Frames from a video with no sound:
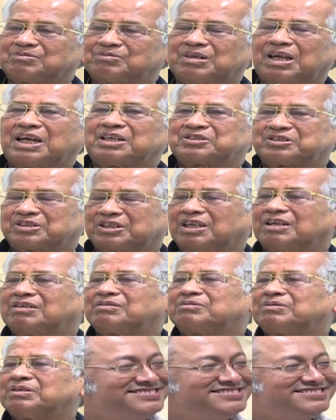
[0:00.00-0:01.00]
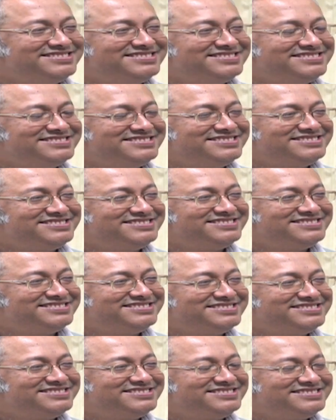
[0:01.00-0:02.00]
large scale
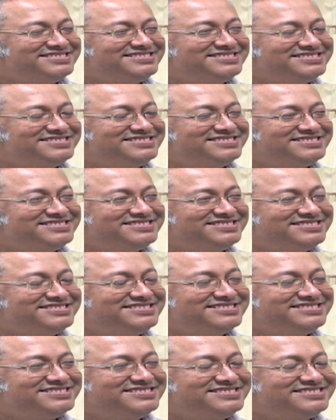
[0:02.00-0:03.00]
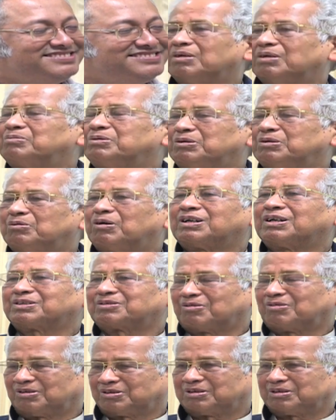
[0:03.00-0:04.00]
acceptance of the people or the
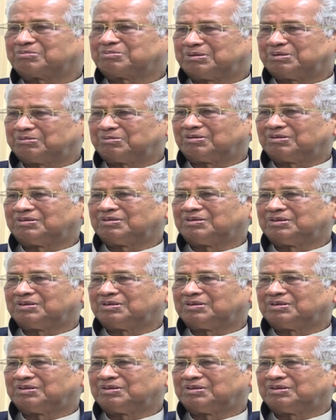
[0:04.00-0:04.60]
viewers also people.